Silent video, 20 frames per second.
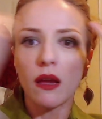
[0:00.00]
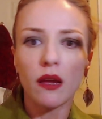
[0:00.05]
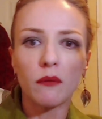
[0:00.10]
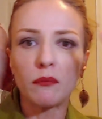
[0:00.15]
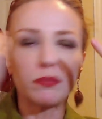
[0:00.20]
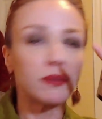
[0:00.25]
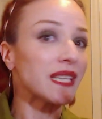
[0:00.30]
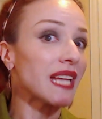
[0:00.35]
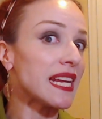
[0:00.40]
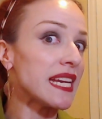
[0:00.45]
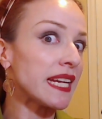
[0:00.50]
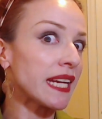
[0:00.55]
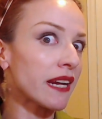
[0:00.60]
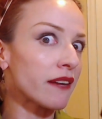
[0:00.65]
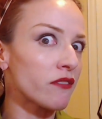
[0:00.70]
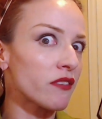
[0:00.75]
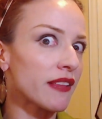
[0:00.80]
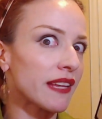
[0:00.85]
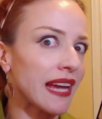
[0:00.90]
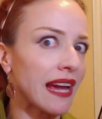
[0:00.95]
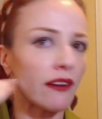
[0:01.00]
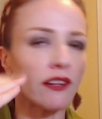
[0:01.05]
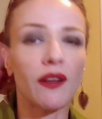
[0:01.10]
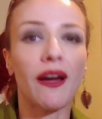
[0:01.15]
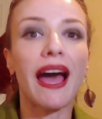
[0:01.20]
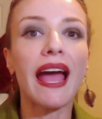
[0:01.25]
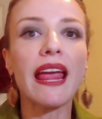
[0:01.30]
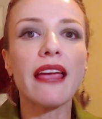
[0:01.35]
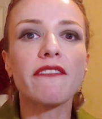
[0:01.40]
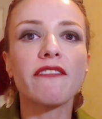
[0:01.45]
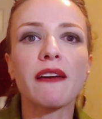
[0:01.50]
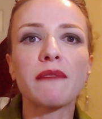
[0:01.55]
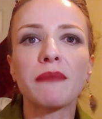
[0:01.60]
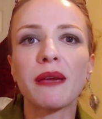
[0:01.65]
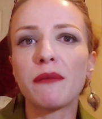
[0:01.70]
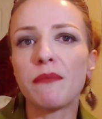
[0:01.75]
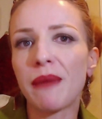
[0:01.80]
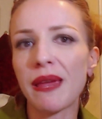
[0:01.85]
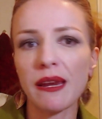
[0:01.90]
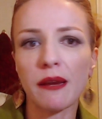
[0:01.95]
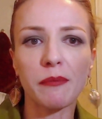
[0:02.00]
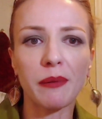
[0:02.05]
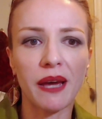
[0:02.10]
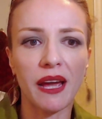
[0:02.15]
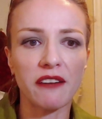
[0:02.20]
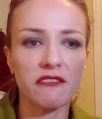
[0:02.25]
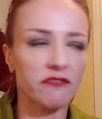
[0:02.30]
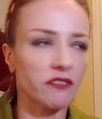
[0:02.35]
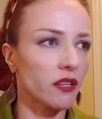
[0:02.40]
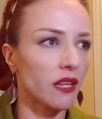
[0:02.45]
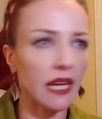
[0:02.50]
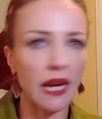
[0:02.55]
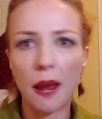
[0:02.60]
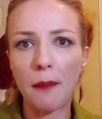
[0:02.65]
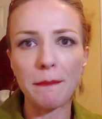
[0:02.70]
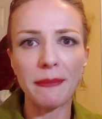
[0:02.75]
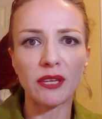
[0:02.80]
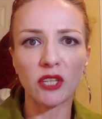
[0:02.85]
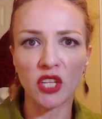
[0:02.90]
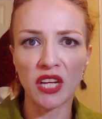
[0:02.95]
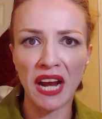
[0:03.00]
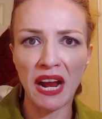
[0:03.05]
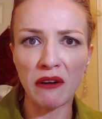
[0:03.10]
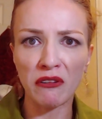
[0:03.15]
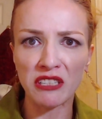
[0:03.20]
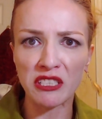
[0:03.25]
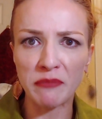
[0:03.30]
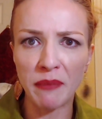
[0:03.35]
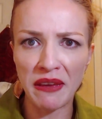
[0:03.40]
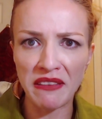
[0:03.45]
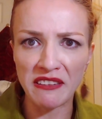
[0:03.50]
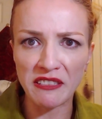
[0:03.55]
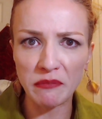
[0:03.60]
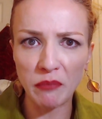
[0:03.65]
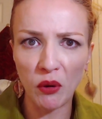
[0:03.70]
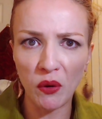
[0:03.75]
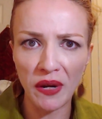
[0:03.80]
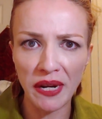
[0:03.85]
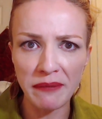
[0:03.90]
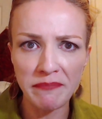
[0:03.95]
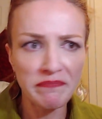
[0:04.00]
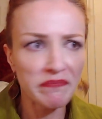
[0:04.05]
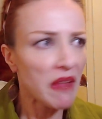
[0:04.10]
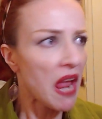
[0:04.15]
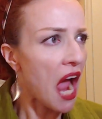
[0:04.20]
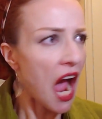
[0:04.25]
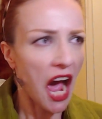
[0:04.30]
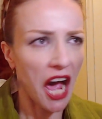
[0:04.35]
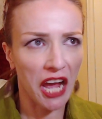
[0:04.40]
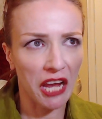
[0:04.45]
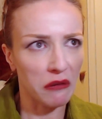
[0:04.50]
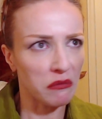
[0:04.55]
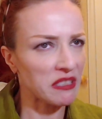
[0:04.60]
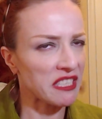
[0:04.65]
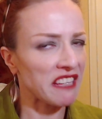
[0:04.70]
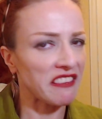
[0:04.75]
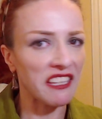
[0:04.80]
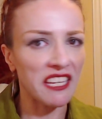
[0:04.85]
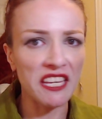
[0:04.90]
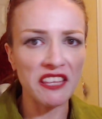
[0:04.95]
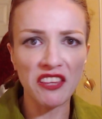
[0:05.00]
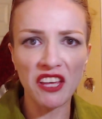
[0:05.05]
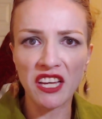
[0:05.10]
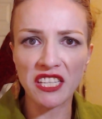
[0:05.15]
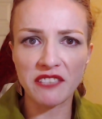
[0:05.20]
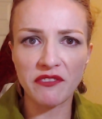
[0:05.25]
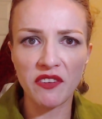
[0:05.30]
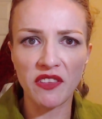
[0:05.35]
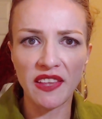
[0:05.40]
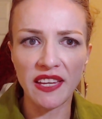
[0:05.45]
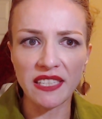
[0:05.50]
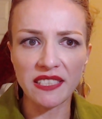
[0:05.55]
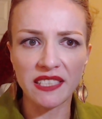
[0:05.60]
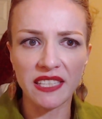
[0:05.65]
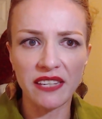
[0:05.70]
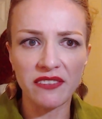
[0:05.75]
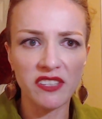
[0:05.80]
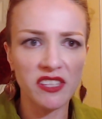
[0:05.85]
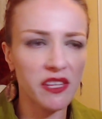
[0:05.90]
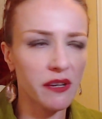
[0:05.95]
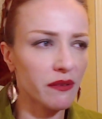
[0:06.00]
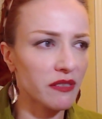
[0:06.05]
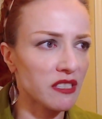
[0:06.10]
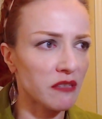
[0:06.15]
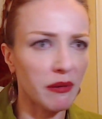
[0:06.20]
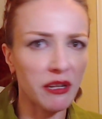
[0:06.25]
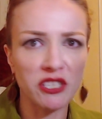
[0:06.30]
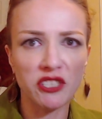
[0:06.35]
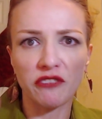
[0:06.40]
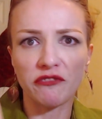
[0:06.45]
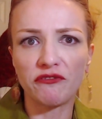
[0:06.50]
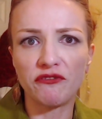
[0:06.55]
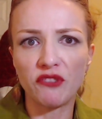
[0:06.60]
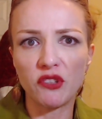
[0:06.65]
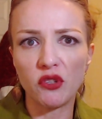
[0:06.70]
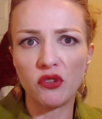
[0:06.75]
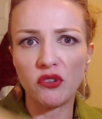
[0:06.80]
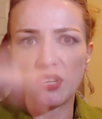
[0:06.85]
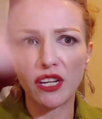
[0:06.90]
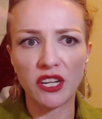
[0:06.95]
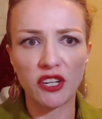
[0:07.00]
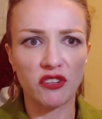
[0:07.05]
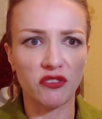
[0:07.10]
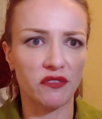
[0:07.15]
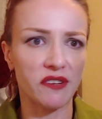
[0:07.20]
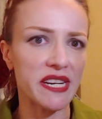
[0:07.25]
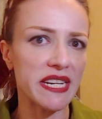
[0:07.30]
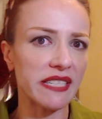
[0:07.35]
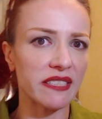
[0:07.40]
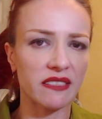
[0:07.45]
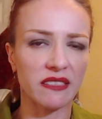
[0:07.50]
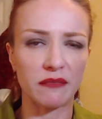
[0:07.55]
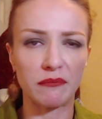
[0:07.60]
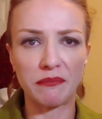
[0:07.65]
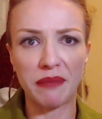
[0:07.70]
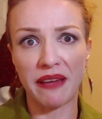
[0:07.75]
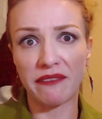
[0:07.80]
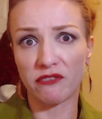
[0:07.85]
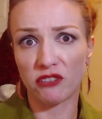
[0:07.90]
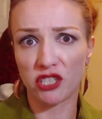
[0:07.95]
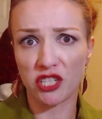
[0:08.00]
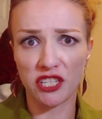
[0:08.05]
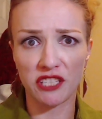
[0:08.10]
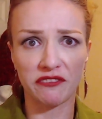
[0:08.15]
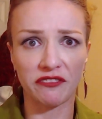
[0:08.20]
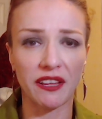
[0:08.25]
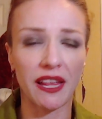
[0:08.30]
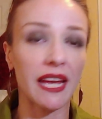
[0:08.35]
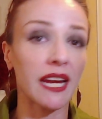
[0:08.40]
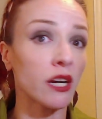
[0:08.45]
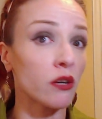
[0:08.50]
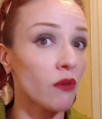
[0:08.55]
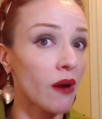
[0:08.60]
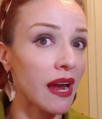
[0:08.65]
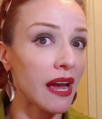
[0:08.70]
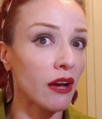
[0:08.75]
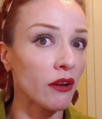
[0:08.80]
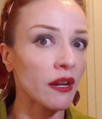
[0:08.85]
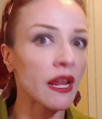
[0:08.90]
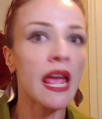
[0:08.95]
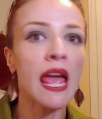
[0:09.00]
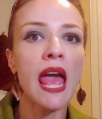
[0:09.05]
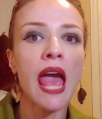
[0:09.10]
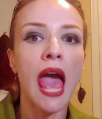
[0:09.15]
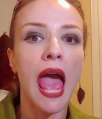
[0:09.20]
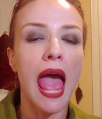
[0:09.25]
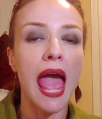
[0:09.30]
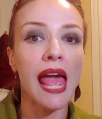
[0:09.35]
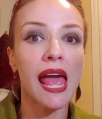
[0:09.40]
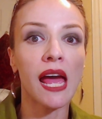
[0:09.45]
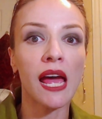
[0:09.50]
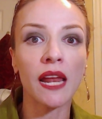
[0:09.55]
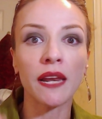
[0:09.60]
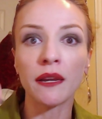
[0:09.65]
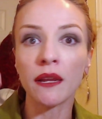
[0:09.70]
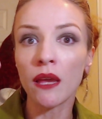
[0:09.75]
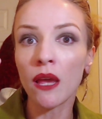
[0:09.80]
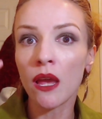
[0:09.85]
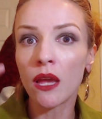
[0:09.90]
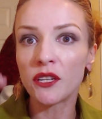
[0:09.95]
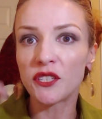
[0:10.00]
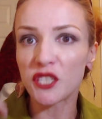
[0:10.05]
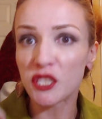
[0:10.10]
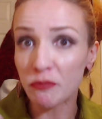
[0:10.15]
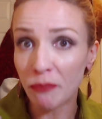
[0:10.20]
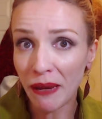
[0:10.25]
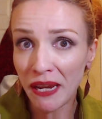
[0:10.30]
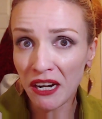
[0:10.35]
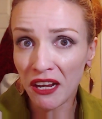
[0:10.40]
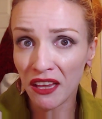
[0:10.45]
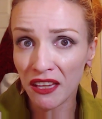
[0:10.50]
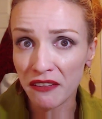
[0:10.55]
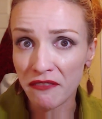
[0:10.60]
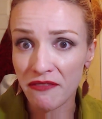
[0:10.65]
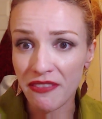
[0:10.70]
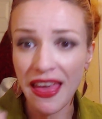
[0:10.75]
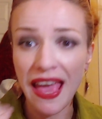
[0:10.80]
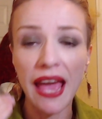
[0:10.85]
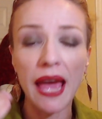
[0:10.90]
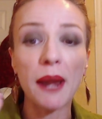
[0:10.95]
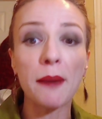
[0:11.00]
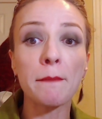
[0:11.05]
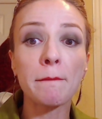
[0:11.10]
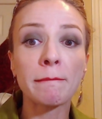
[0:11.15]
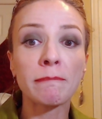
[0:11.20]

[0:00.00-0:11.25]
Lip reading: blending everything out. Now, I have had my makeup on for like a million hours by this point. I was at the in-laws for Thanksgiving. There was a bunch of food and grease and beverages flying around, and despite all of that,